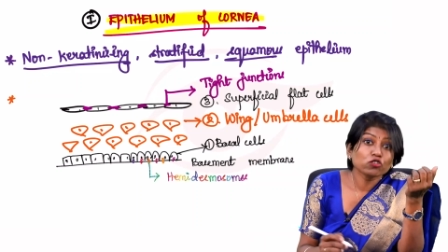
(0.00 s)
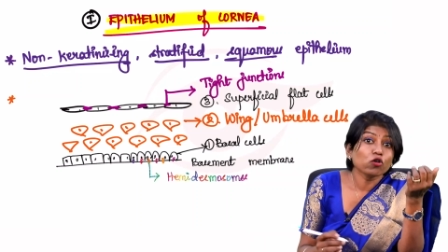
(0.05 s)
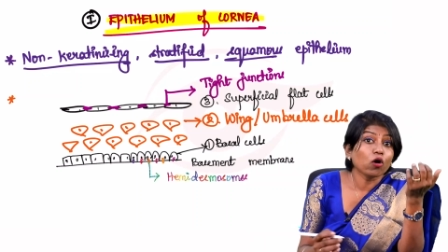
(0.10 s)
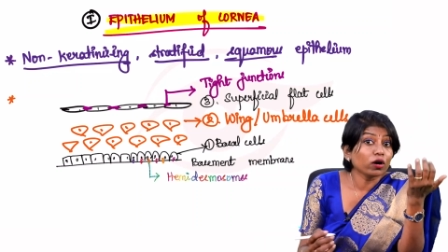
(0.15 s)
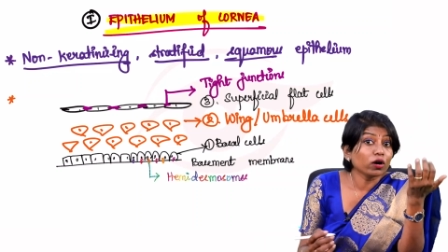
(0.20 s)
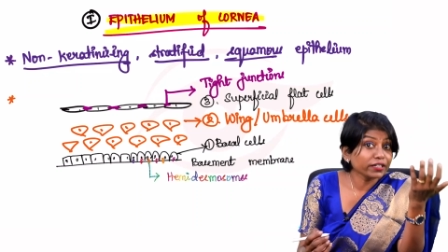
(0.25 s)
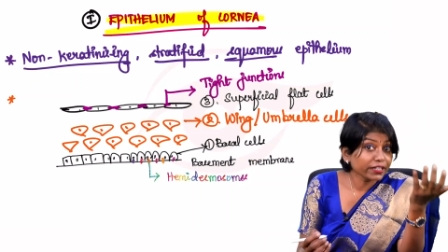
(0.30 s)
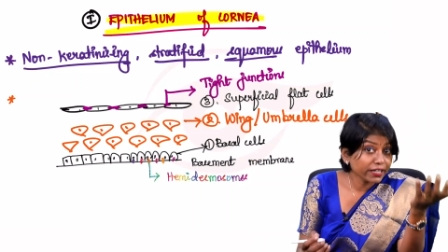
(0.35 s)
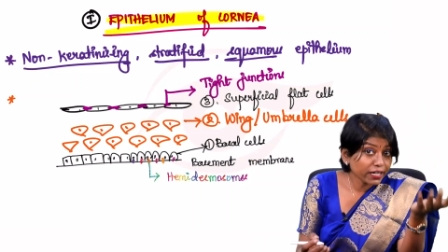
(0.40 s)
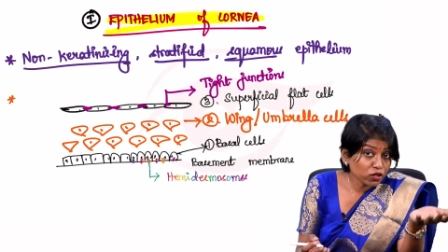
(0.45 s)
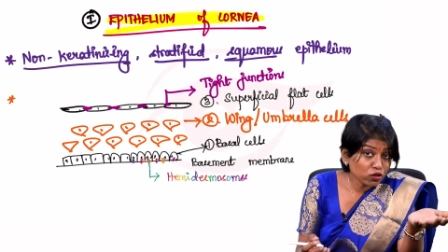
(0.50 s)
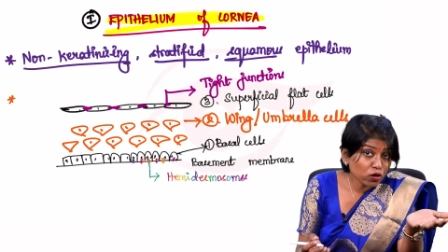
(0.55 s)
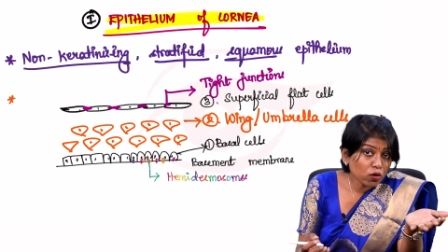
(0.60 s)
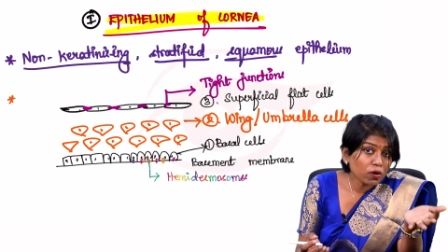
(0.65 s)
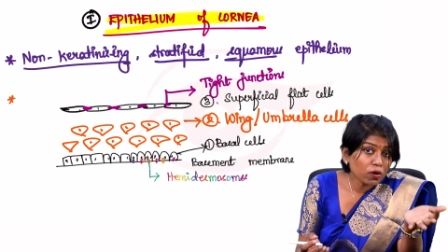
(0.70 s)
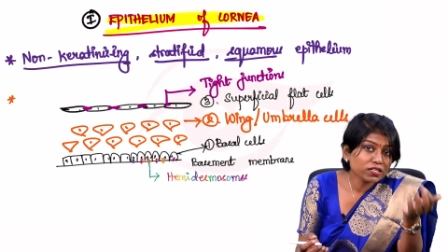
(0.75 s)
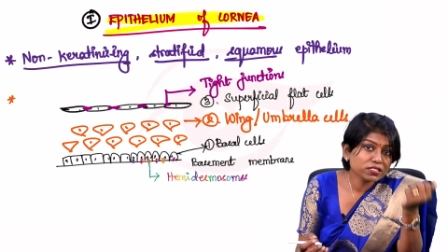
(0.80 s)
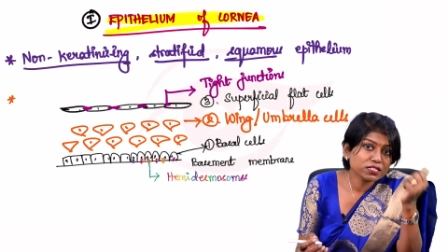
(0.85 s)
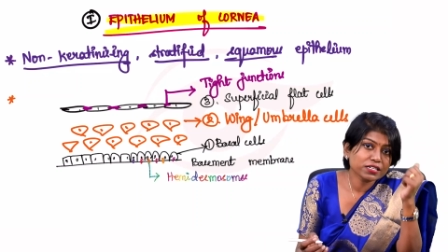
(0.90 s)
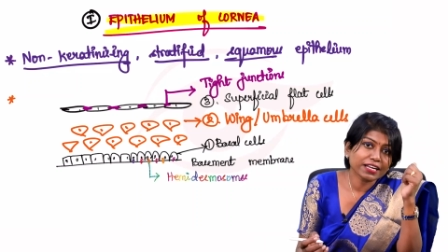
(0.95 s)
You already know
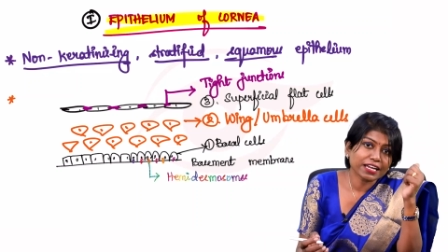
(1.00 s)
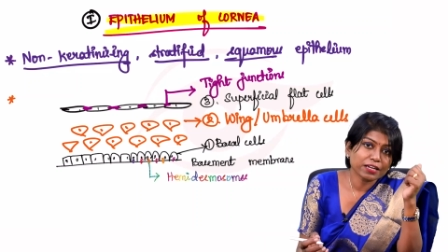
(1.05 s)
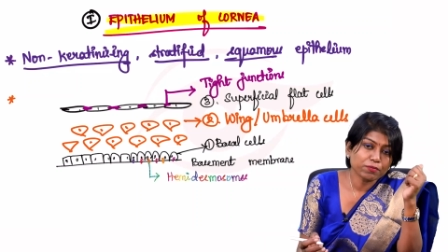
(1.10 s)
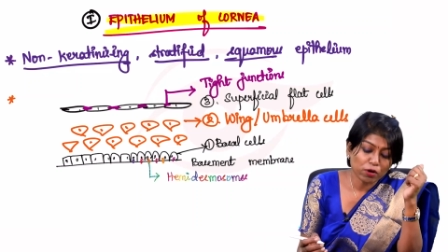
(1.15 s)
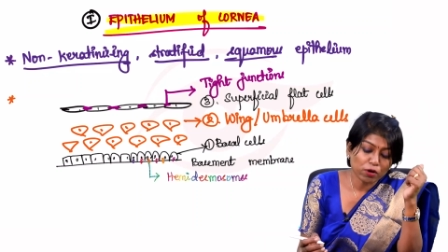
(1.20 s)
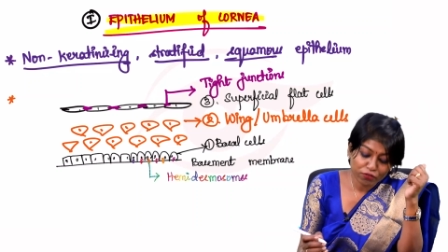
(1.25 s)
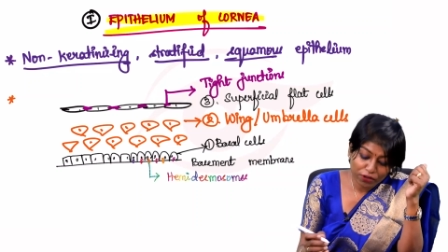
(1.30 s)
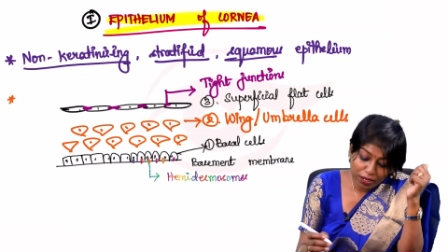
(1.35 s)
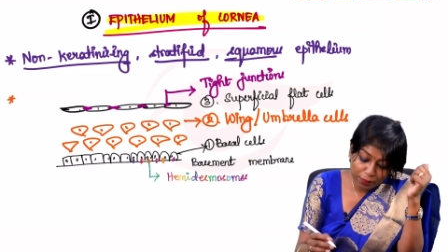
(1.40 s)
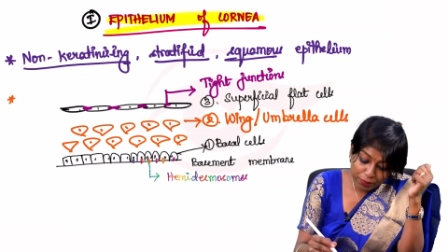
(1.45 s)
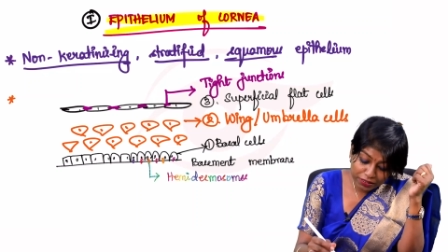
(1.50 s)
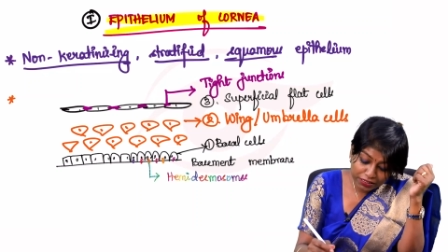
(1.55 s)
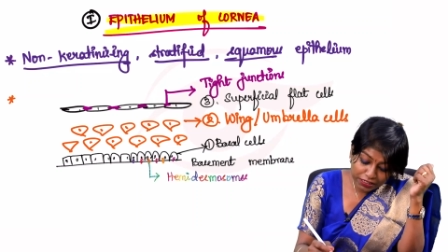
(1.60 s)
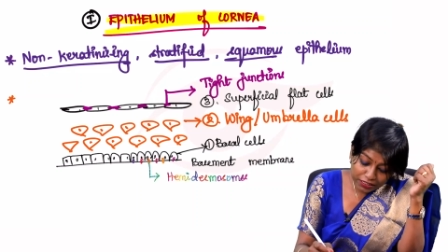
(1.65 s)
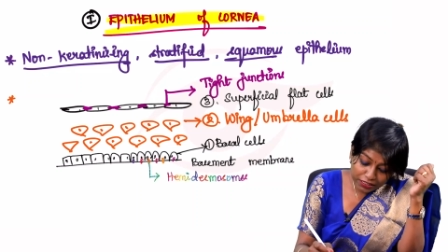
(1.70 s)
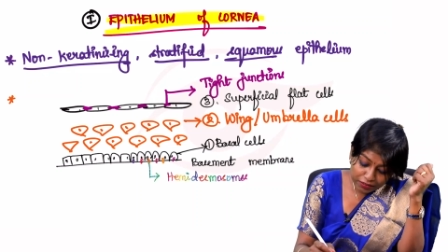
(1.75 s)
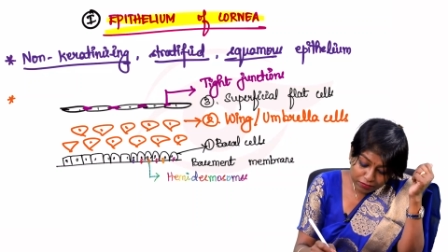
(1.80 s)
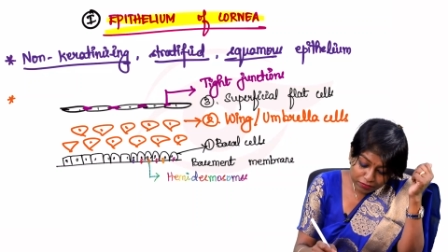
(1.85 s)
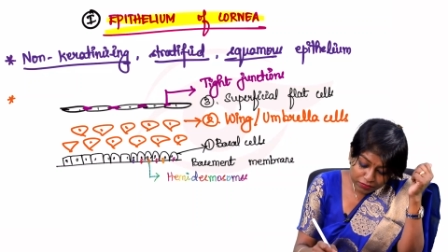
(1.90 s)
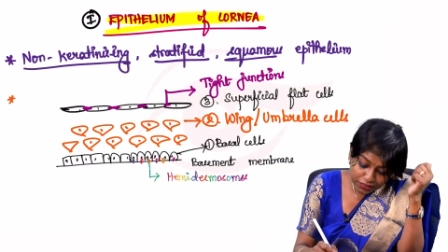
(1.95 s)
what is the type of
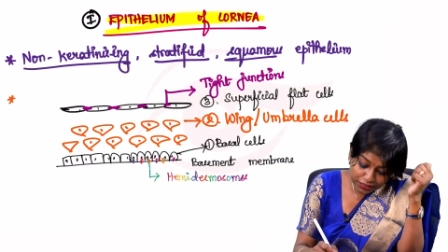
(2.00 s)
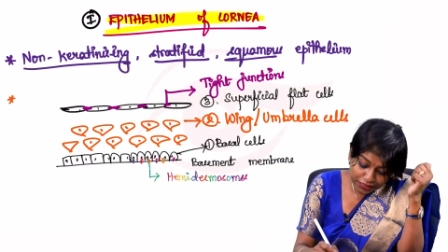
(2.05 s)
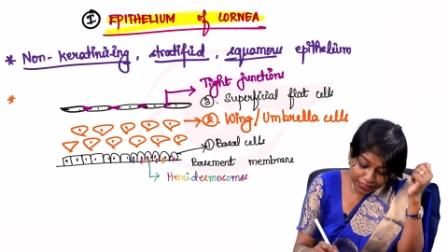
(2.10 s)
epithelium.